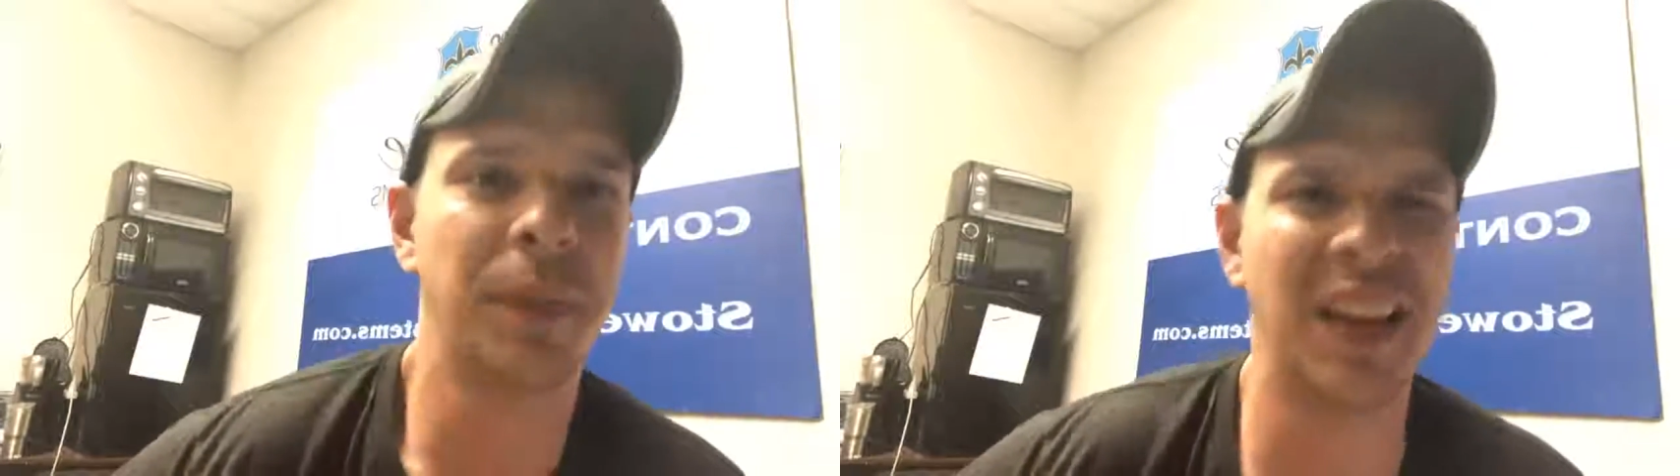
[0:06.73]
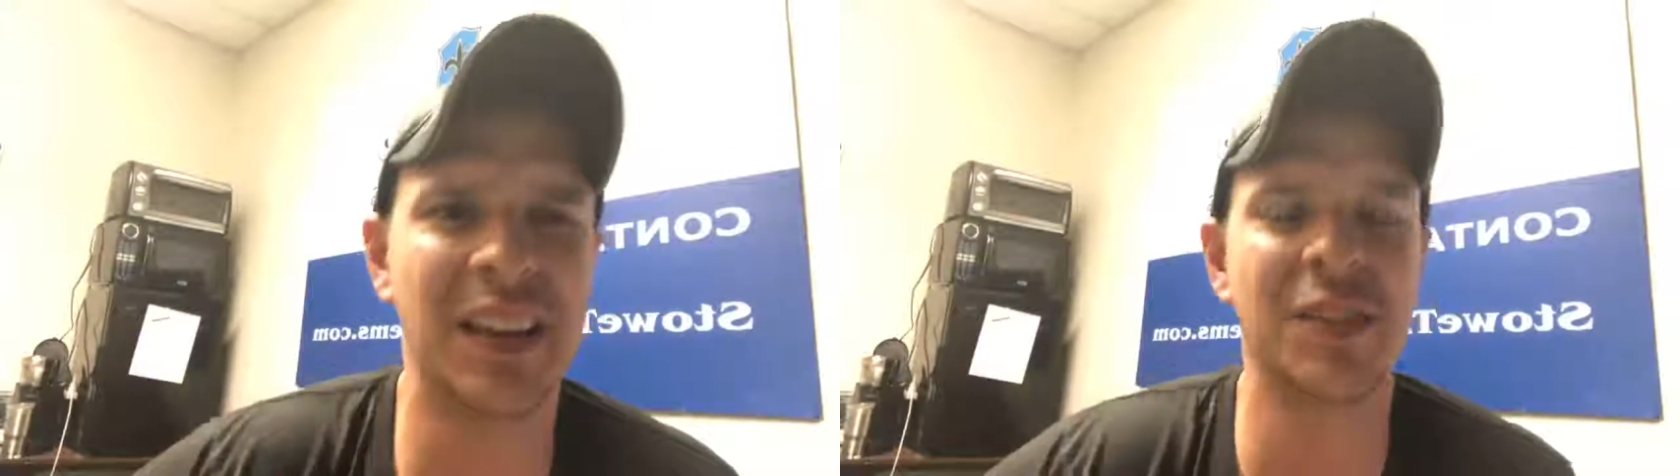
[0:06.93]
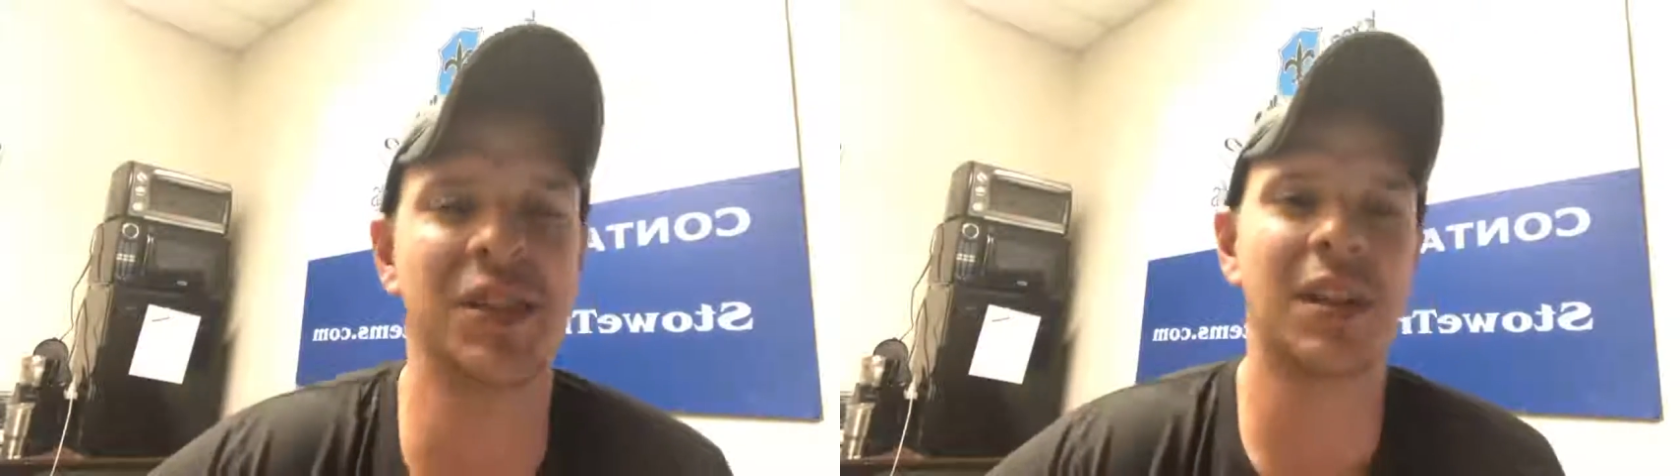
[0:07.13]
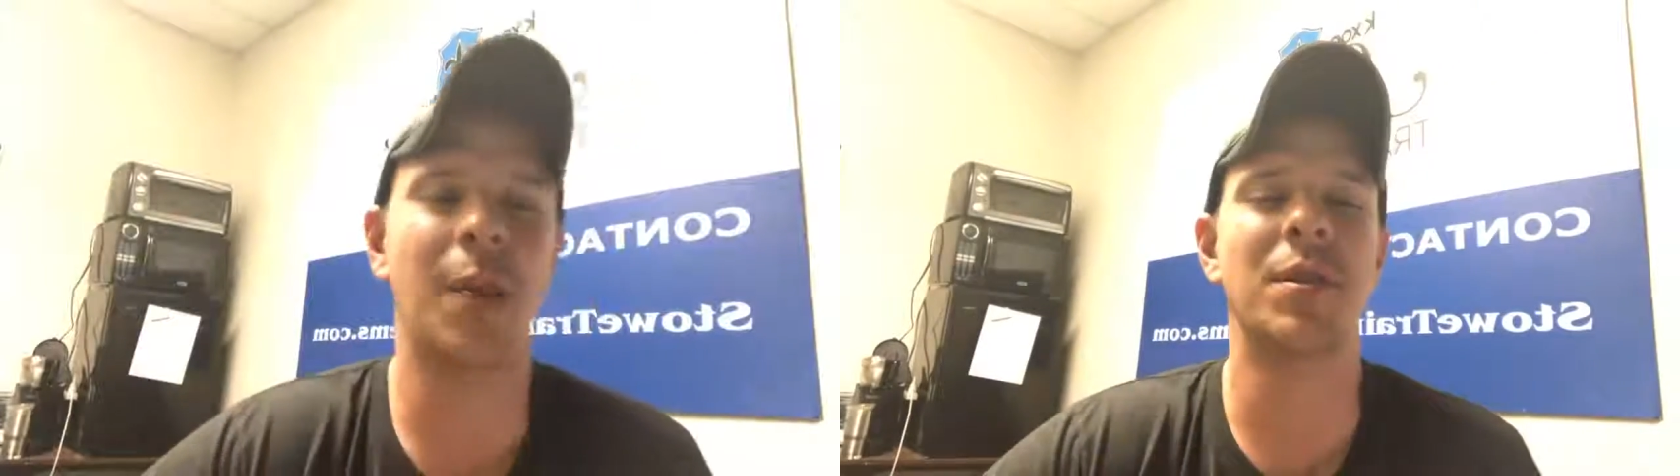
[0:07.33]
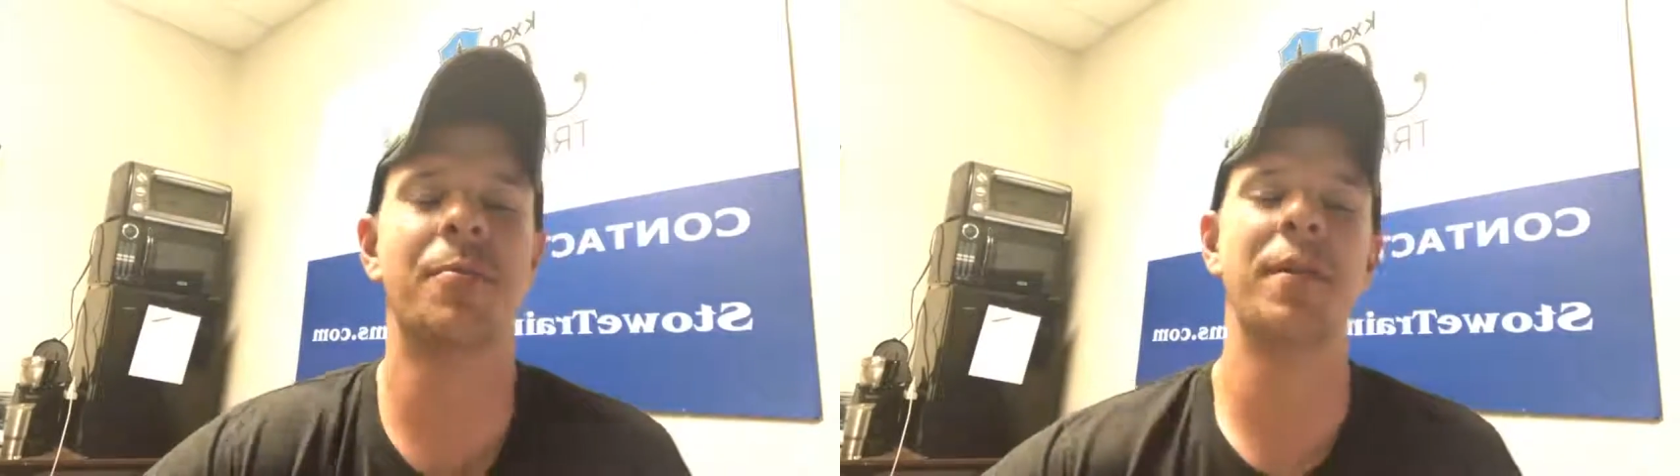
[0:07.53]
and just
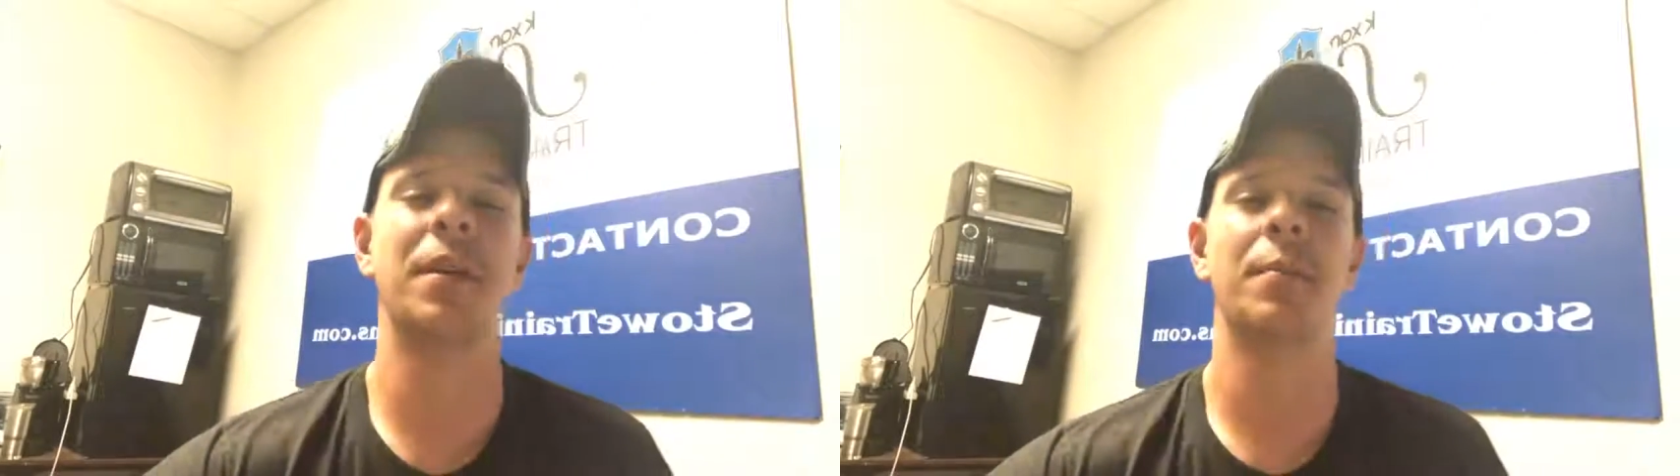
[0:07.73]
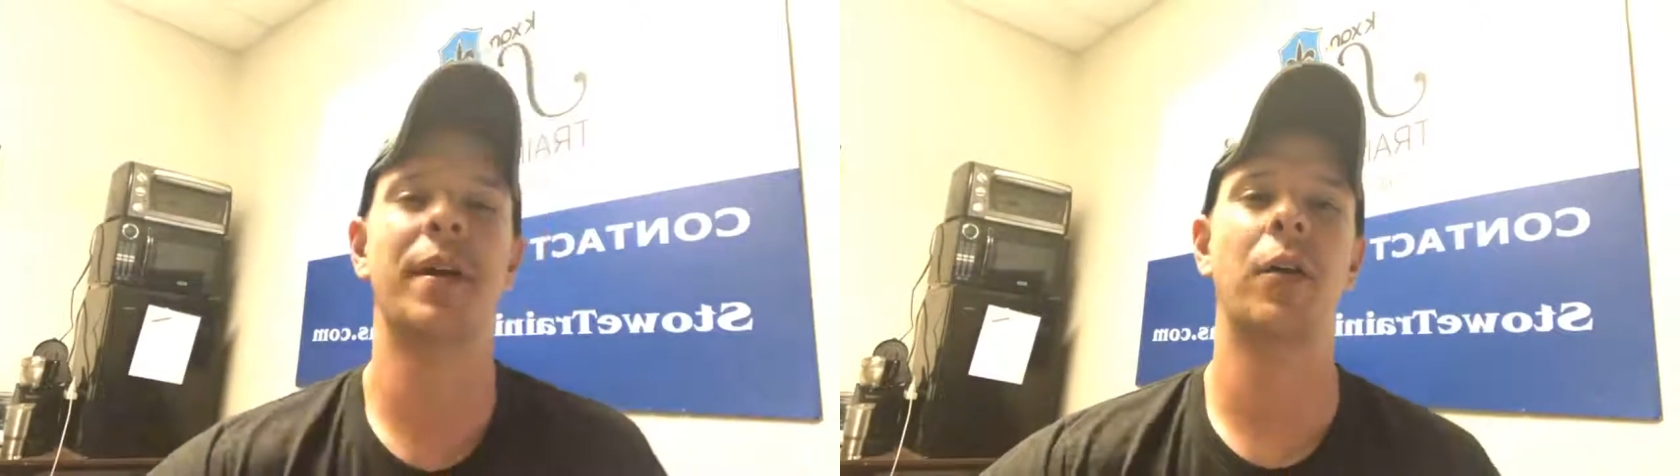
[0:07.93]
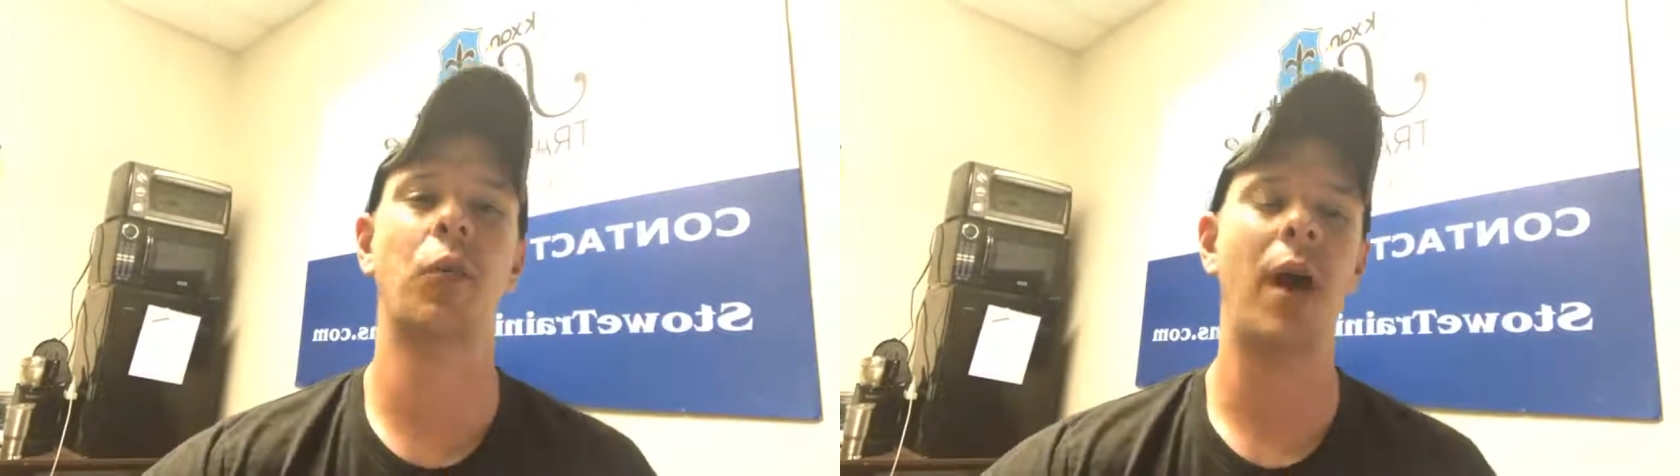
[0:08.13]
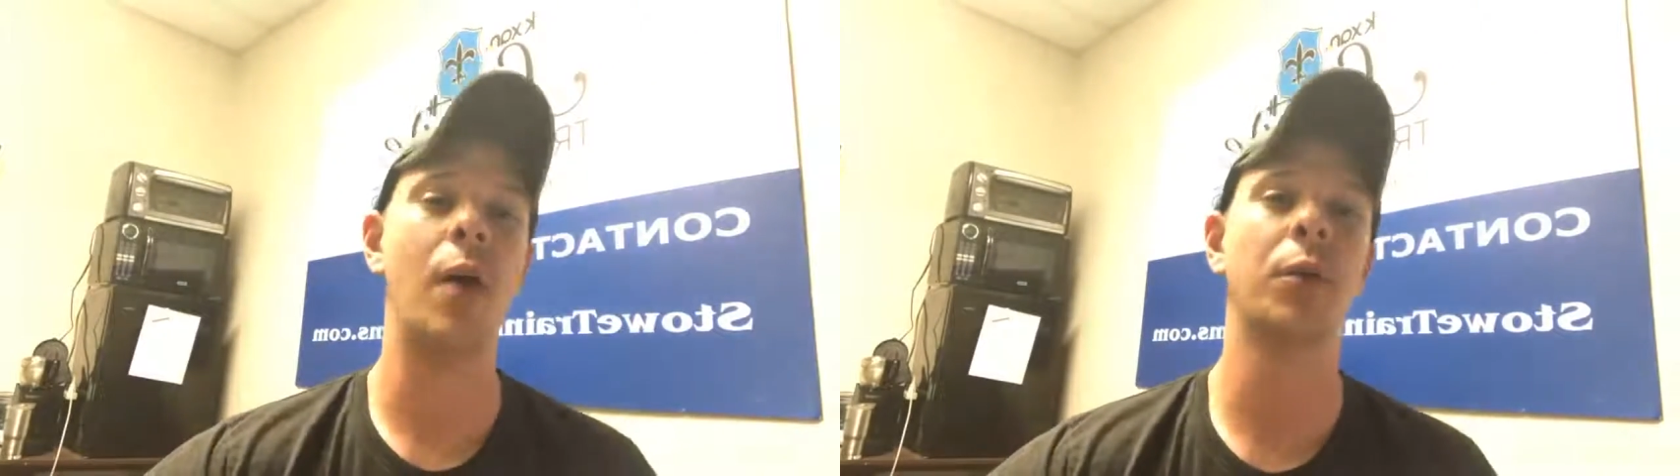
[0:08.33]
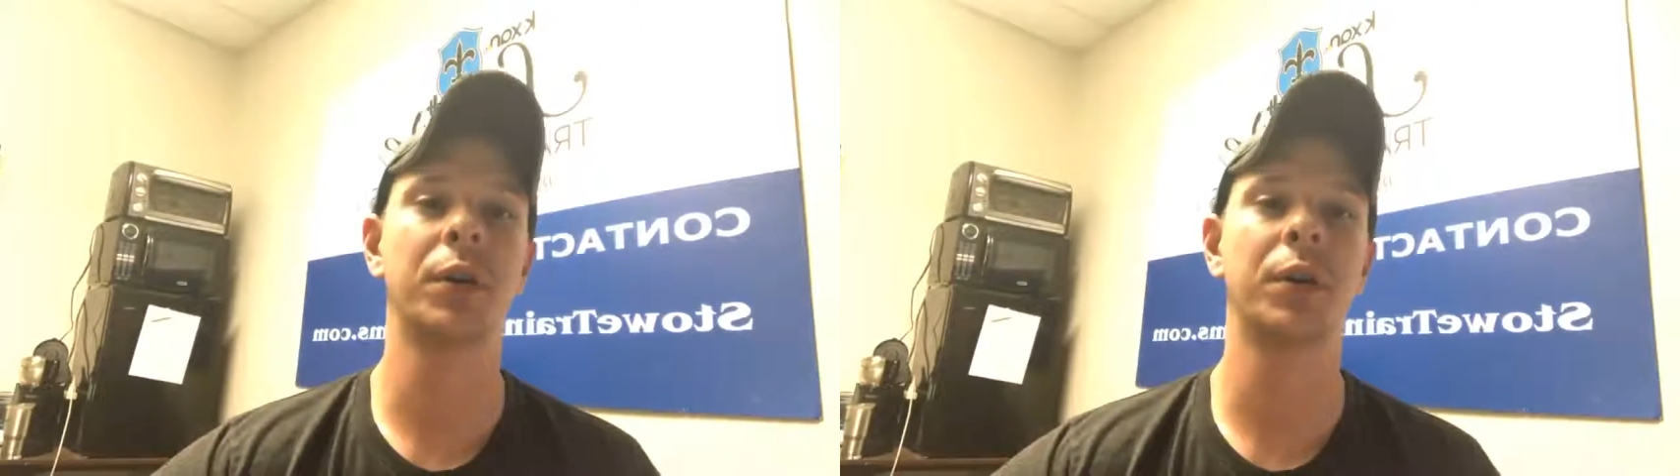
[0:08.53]
got me to thinking about how